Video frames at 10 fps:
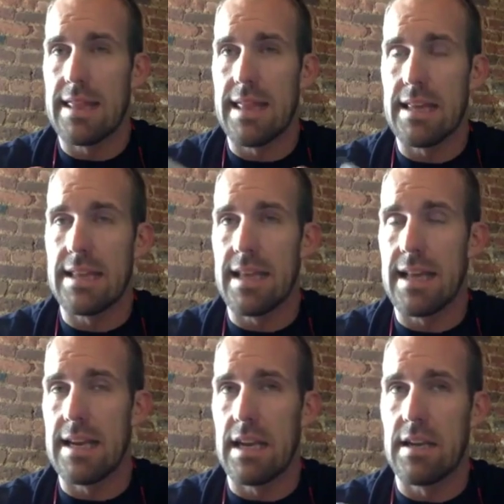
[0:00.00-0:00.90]
I think
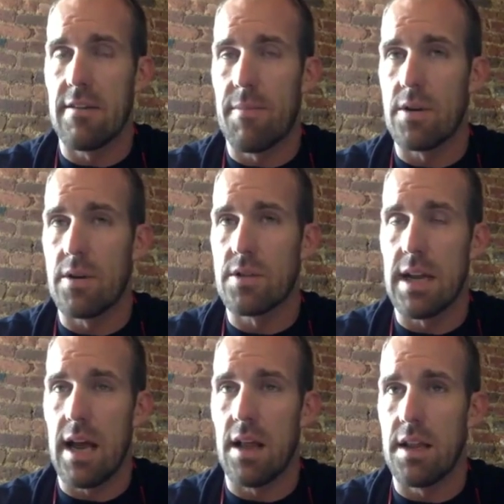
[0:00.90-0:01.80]
that addictive
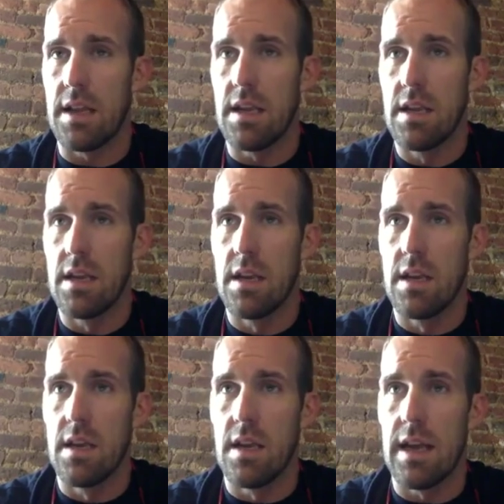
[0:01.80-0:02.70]
personality
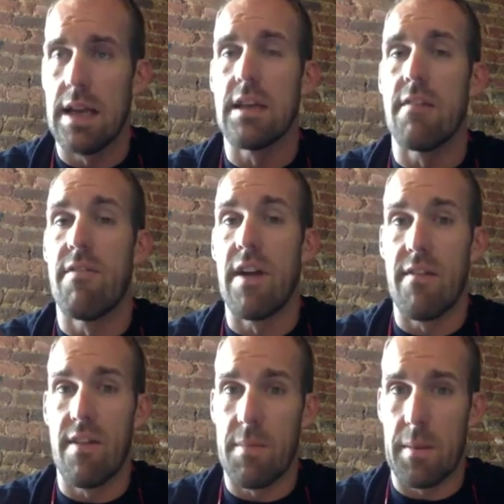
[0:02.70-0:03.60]
is a
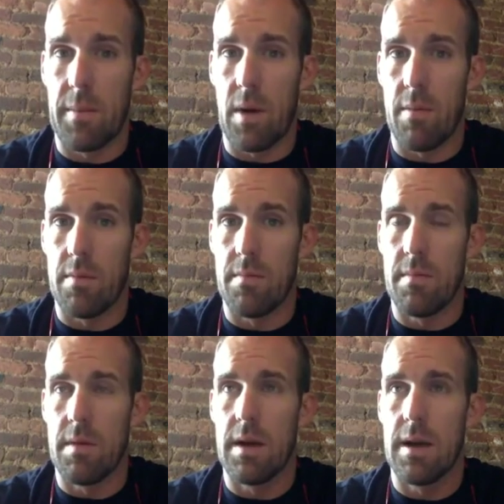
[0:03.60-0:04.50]
very, very big problem.